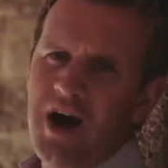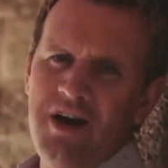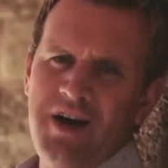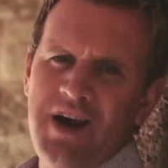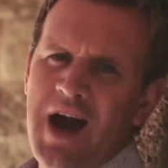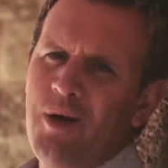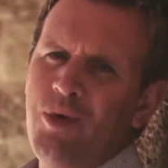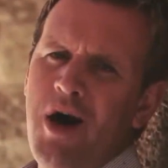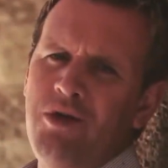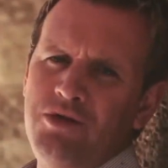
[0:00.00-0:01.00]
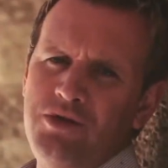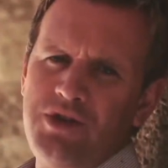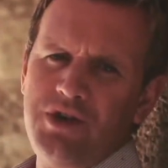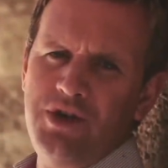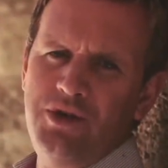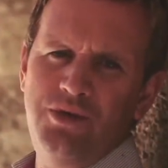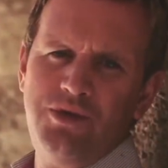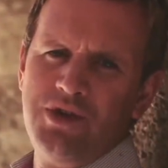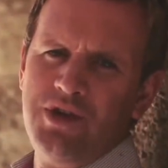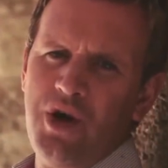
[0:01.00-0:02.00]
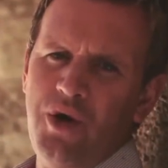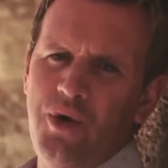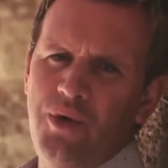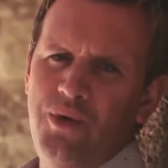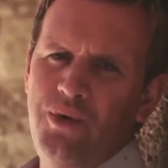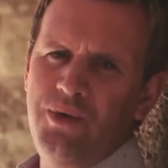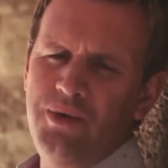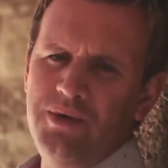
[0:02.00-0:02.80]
darling, I want you to know.